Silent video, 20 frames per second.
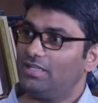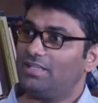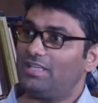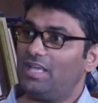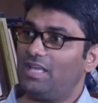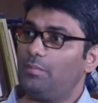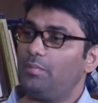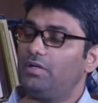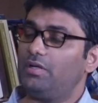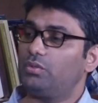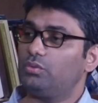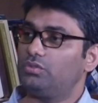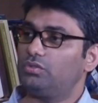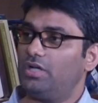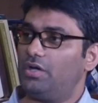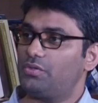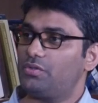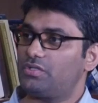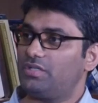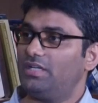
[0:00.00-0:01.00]
came in
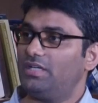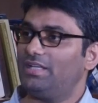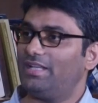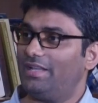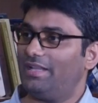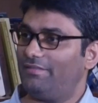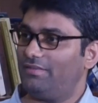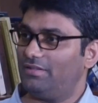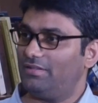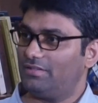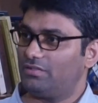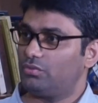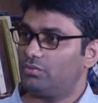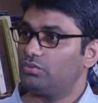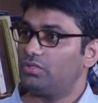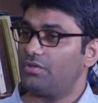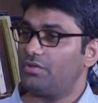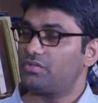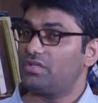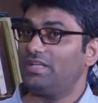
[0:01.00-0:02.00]
2009,
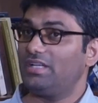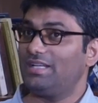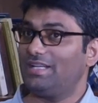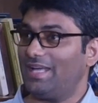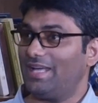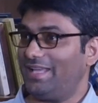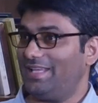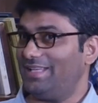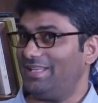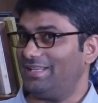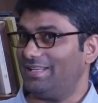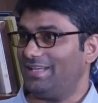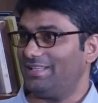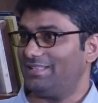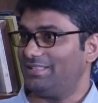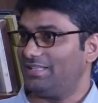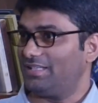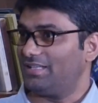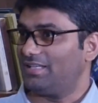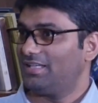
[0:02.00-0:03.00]
I
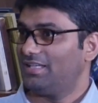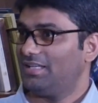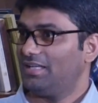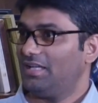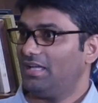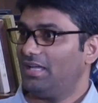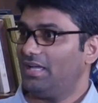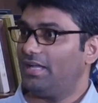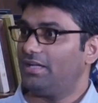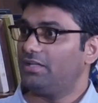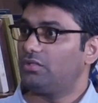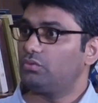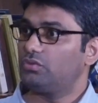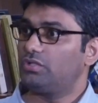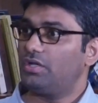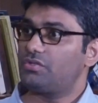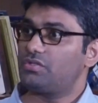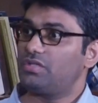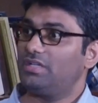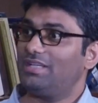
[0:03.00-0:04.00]
think. And
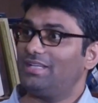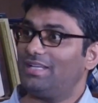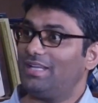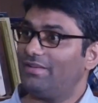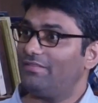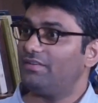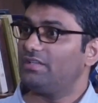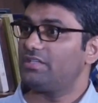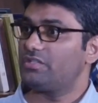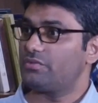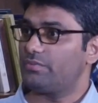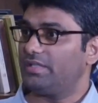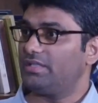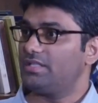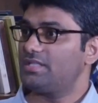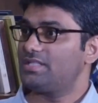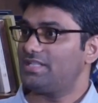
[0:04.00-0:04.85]
2011 is when the